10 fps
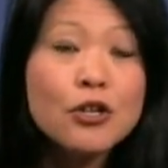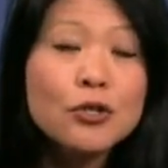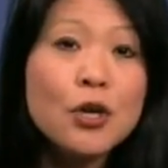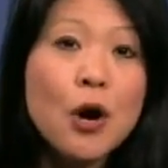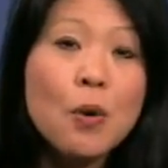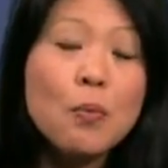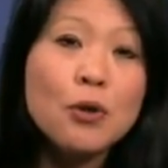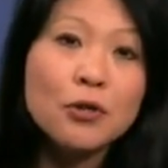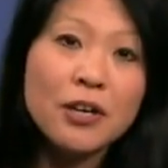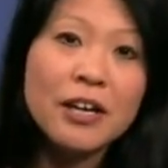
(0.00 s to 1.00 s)
So
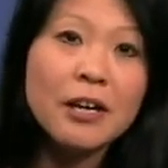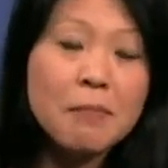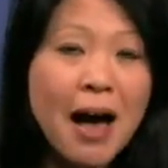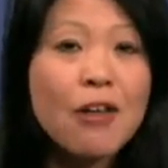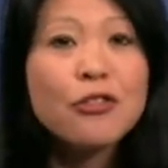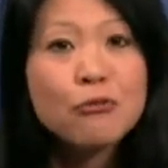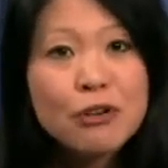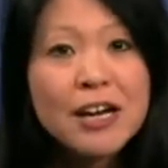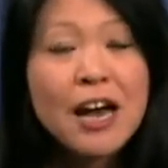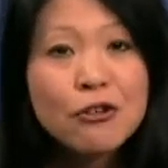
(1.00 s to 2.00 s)
we're looking at about
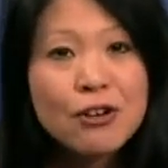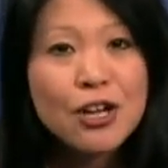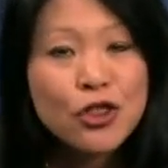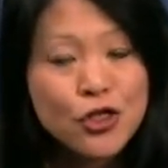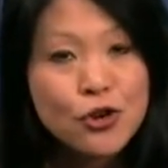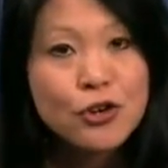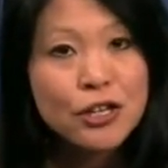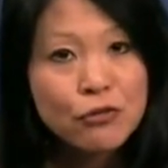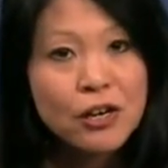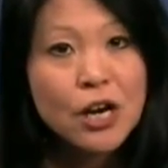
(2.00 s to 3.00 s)

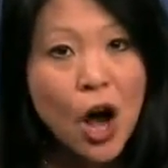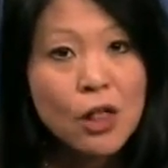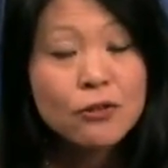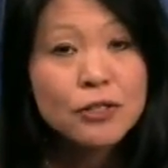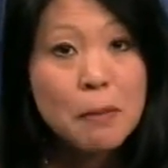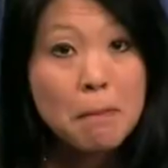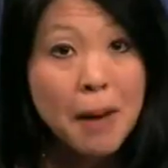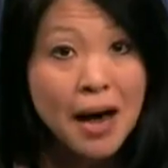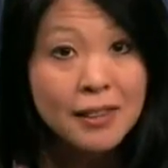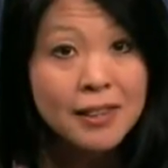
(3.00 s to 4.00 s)
$333 a
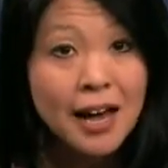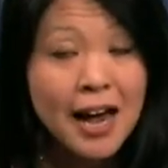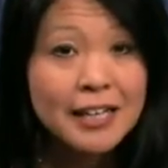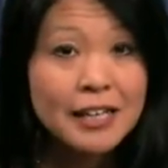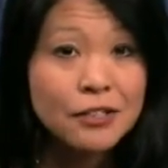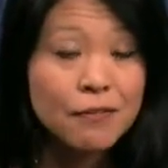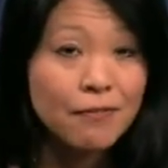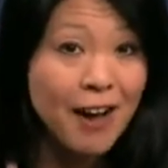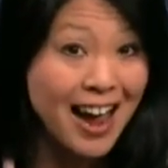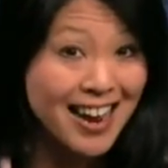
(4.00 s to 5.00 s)
month I need to
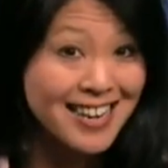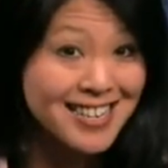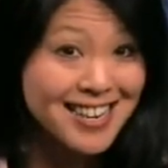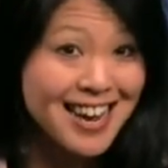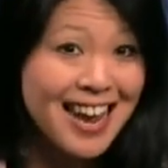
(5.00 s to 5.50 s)
find.